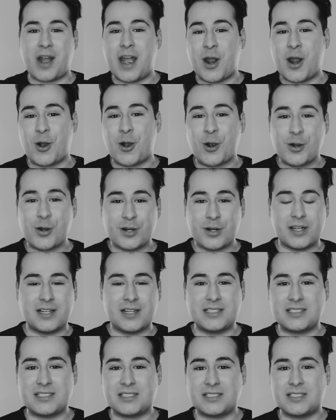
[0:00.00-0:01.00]
to hurt
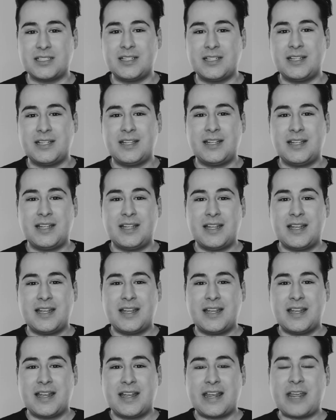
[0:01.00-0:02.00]
us,
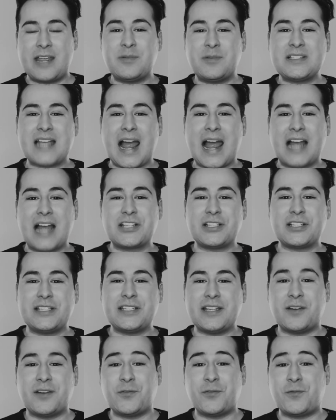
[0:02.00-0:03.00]
he was
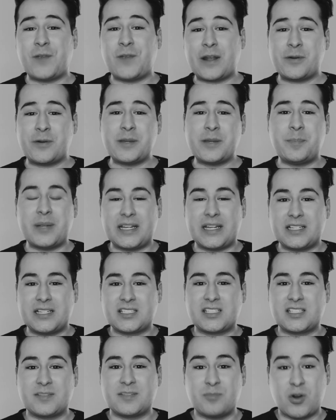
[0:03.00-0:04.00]
actually a very big
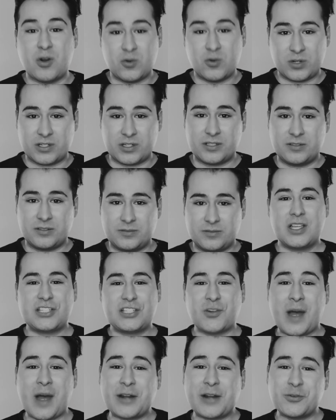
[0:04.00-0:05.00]
smoker.
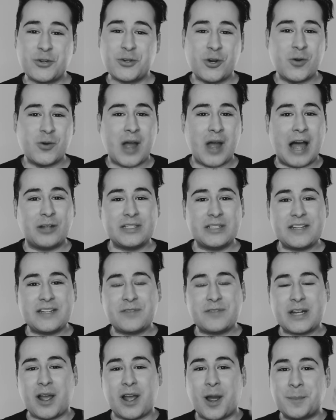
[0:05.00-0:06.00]
So I don't know, I'll
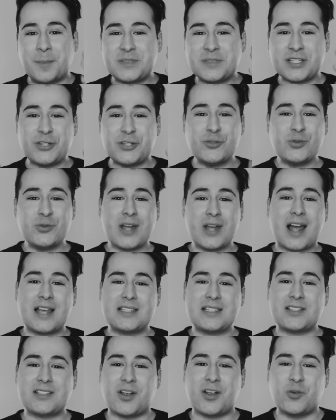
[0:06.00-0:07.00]
leave it up to you
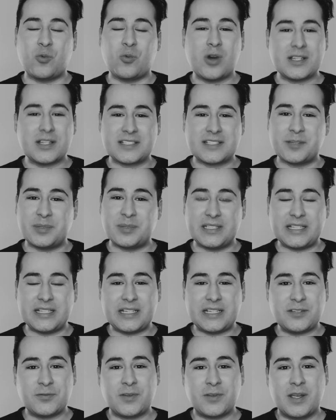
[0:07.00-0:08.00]
guys on what to
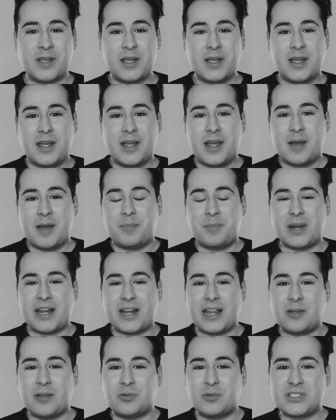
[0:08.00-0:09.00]
believe,
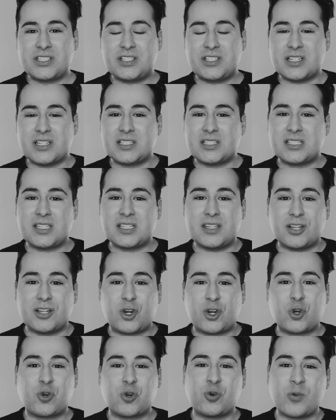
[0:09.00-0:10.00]
but it was just the
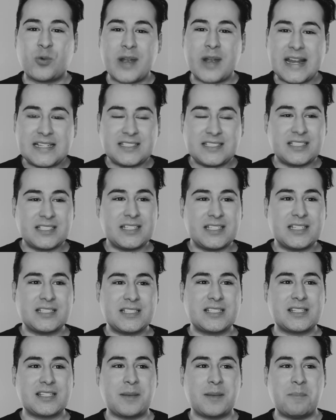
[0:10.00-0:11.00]

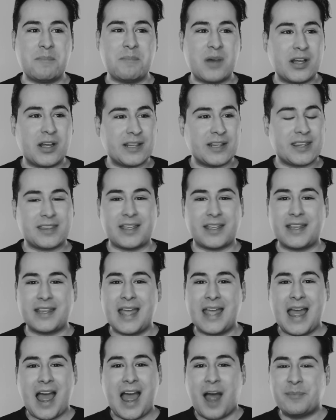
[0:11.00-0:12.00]
craziest month. Like,
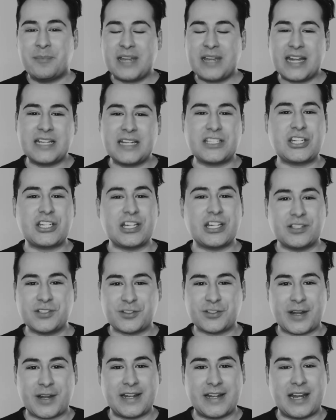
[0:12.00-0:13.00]
I'm getting
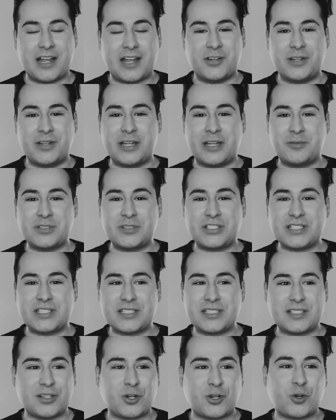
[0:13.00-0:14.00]
chills right now. It was
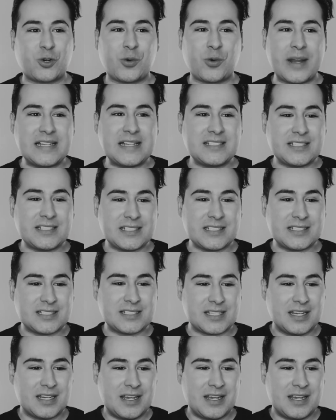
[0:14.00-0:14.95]
just the craziest